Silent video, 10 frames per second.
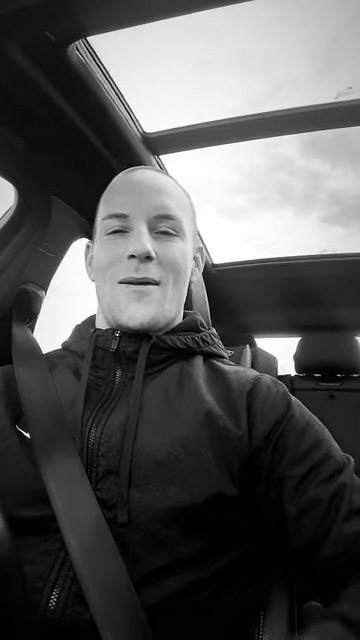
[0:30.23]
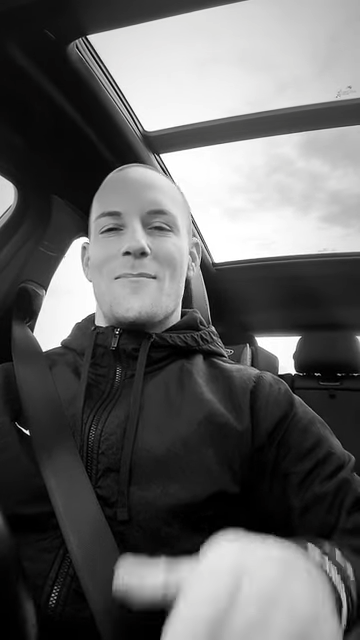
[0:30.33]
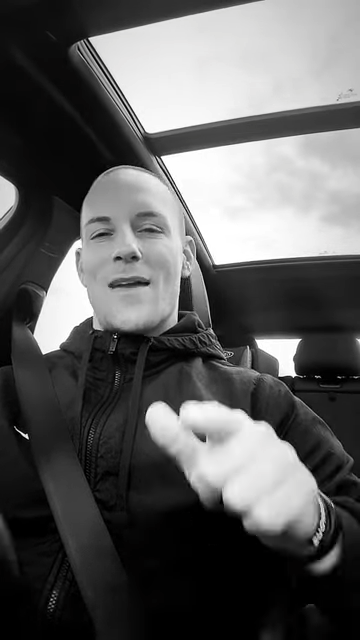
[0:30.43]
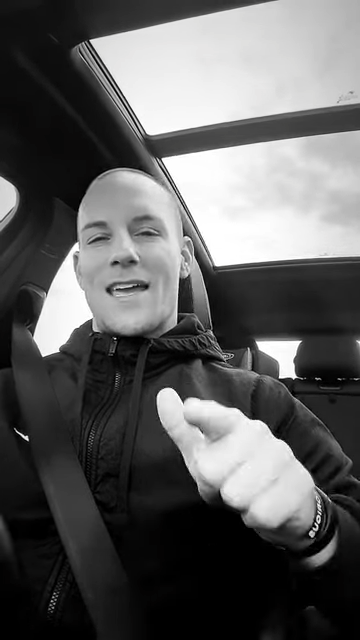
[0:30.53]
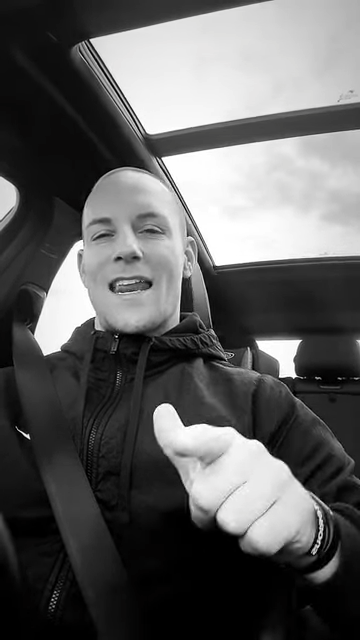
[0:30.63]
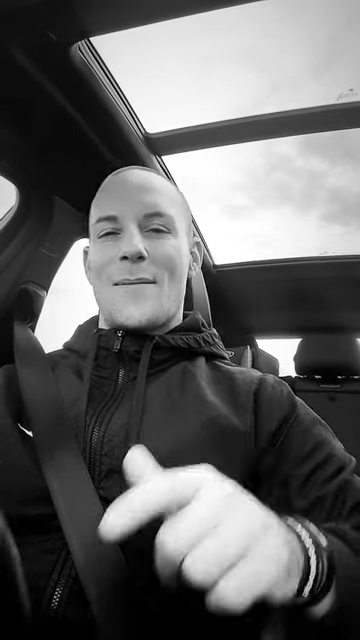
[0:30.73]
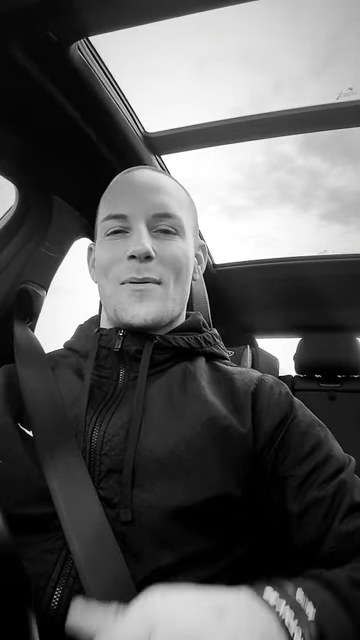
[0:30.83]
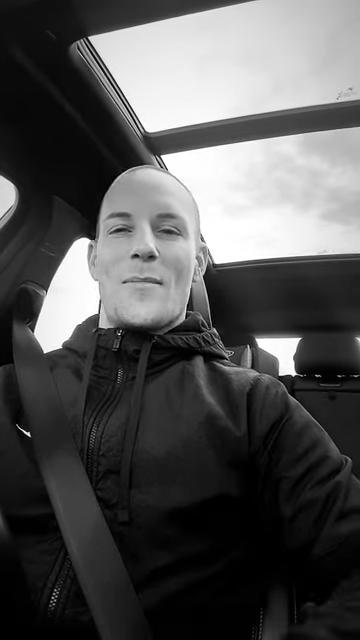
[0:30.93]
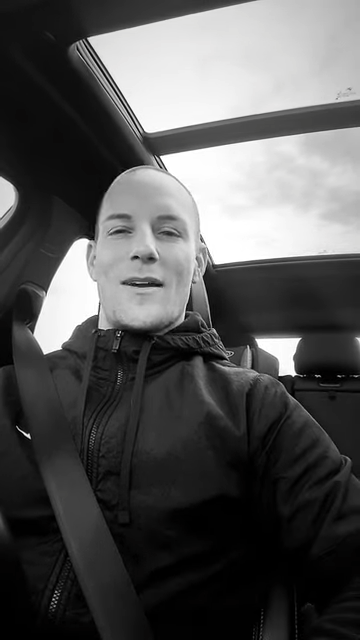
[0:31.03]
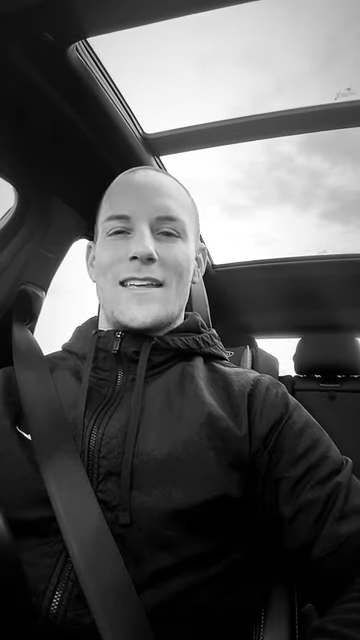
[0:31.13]
make it
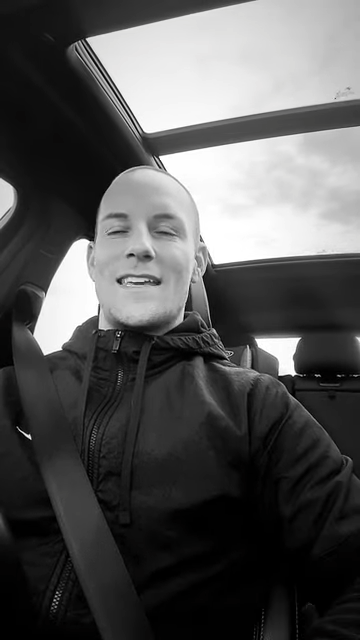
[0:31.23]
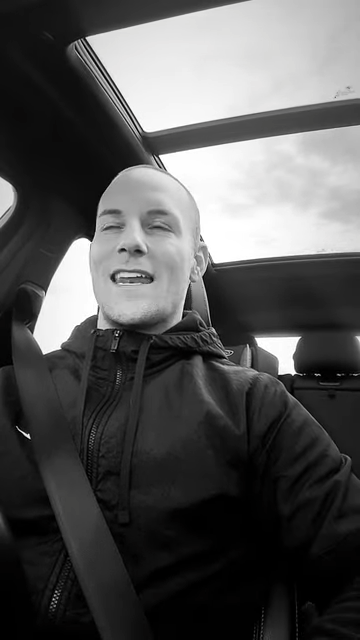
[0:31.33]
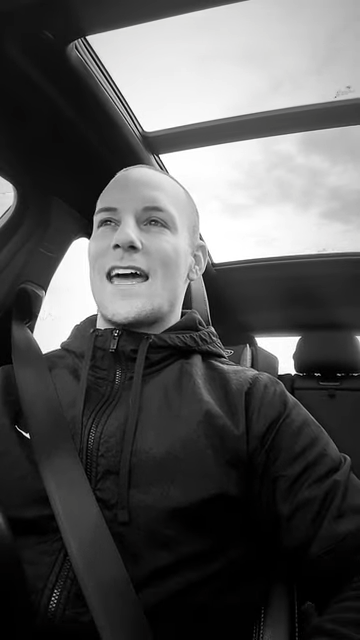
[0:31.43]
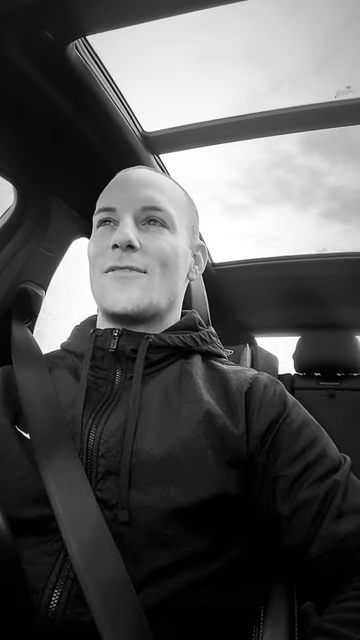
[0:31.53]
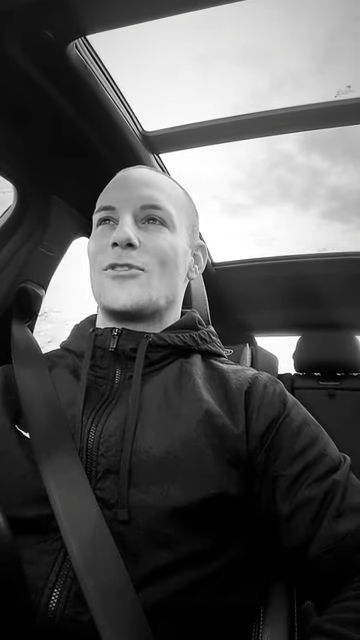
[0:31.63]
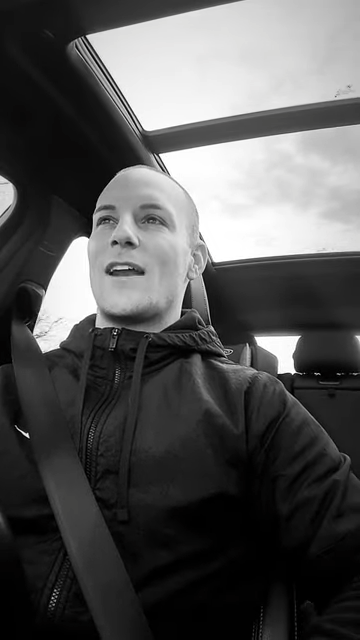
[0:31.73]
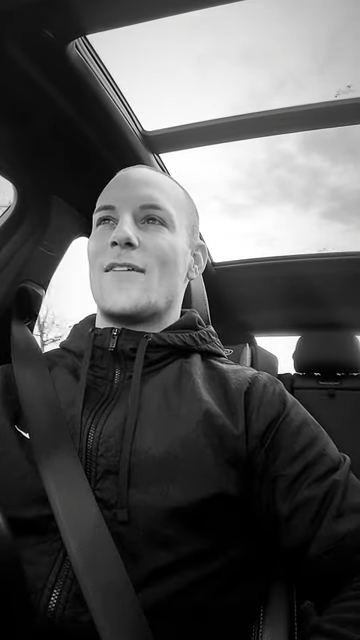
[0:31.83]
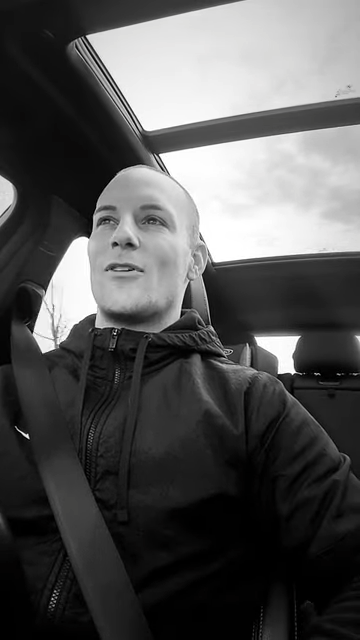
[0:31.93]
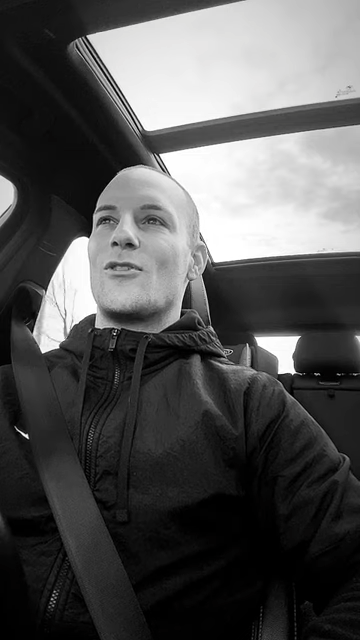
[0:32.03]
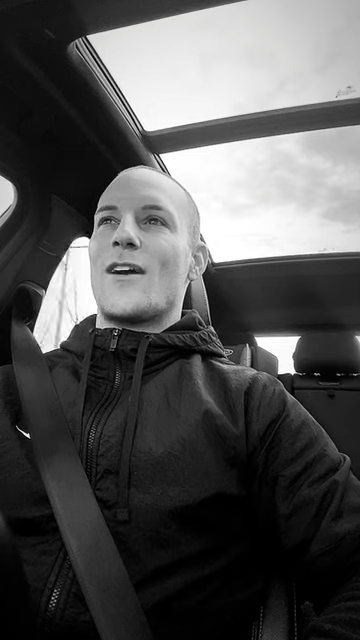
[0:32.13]
happen Monday. Get after it.
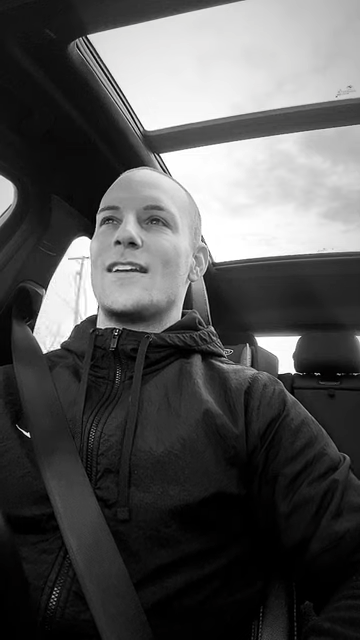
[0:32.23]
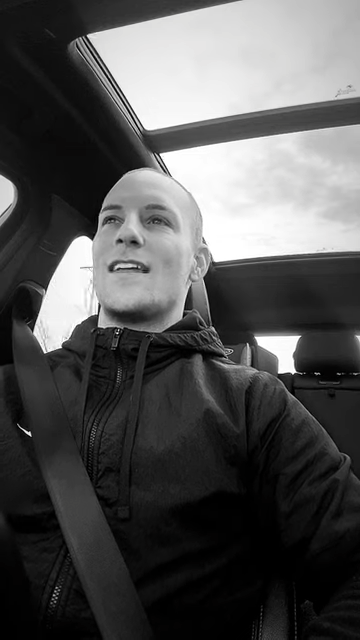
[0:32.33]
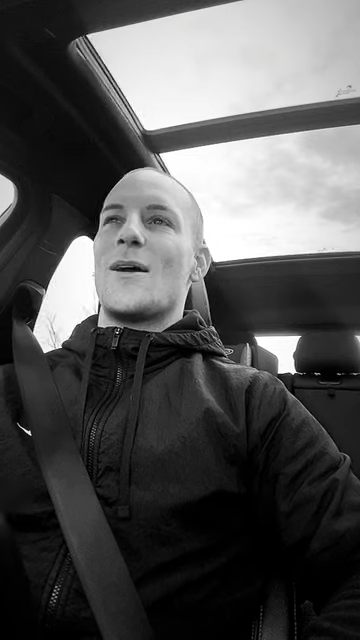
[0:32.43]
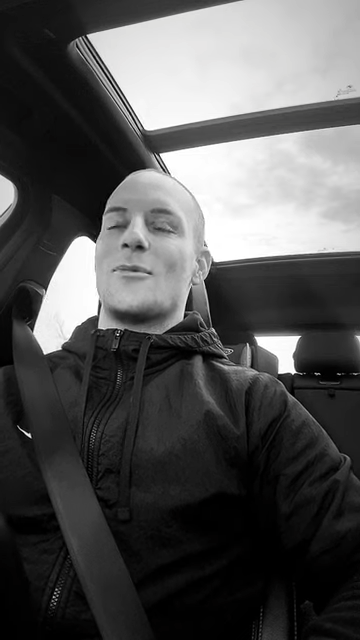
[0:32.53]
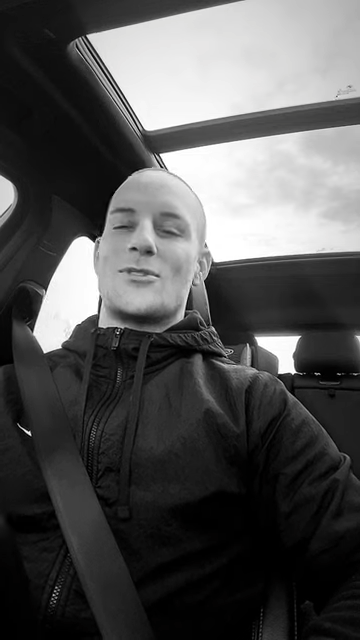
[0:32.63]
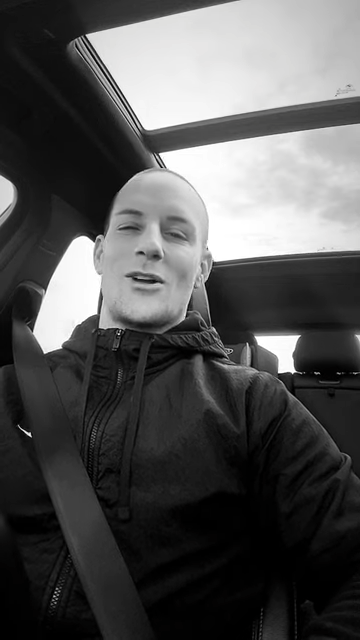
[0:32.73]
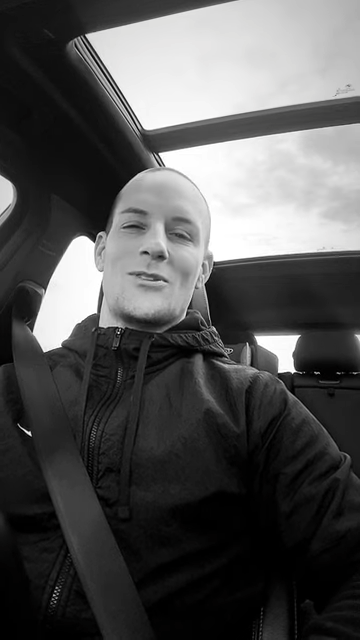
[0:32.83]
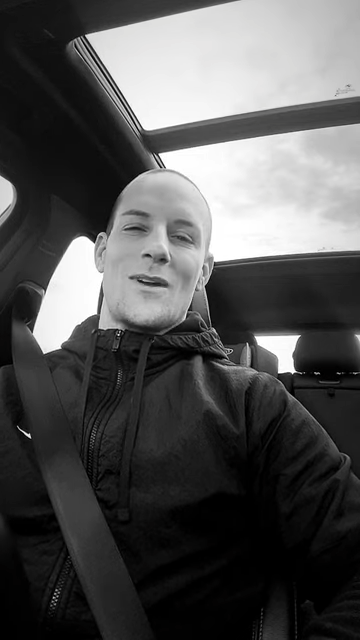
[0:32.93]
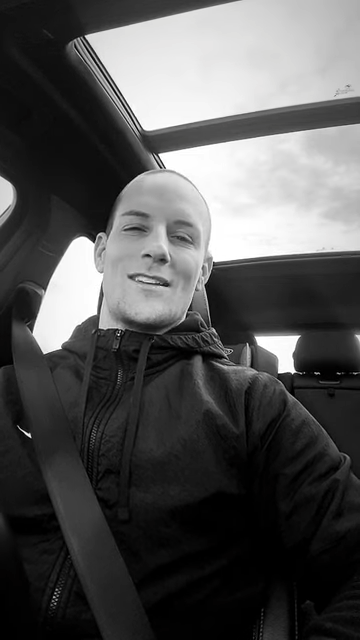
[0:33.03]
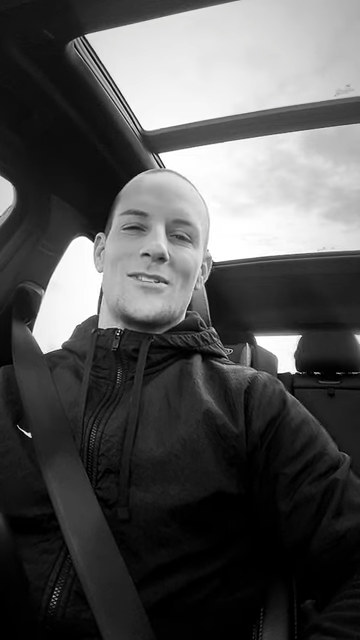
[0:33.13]
Have a great day. We'll talk
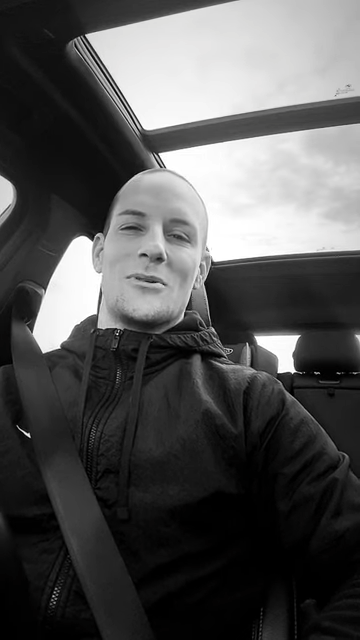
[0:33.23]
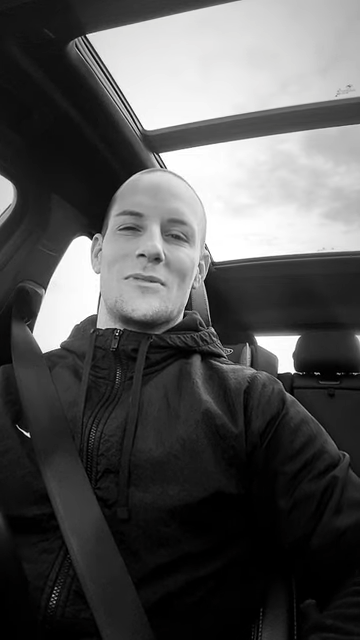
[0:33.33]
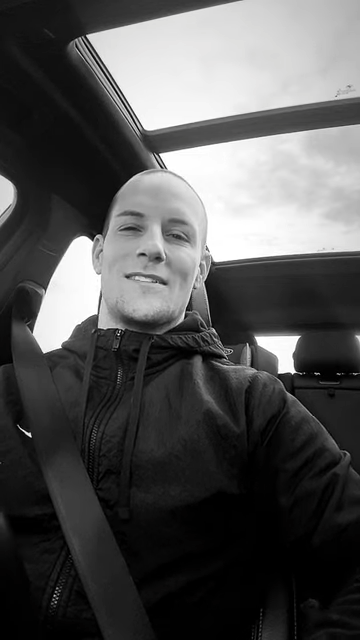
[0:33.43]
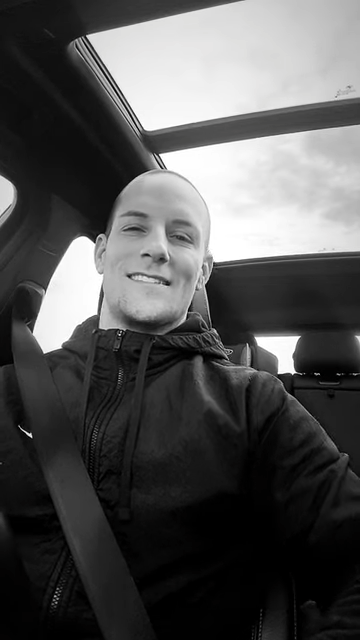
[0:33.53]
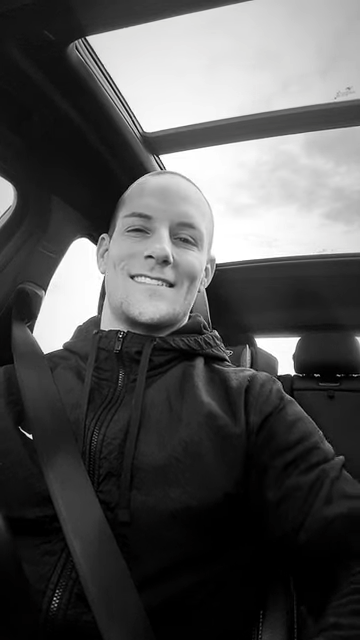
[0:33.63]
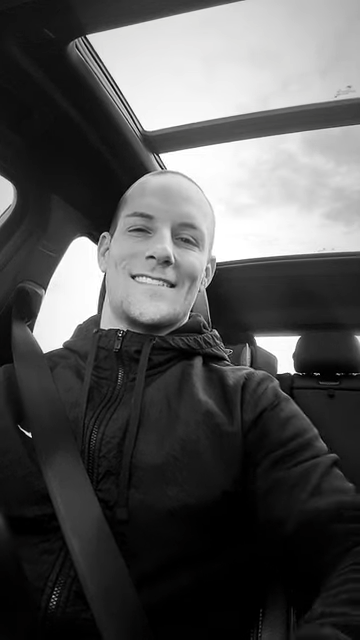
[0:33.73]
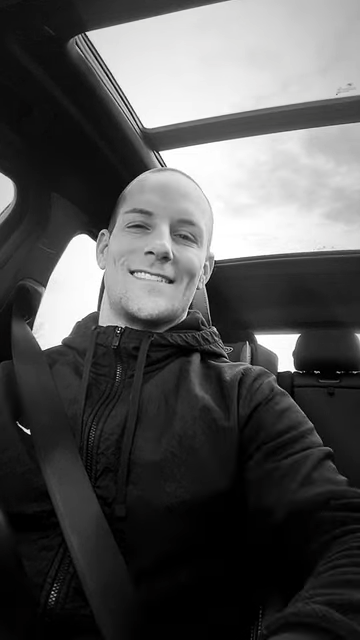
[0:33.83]
to you guys soon.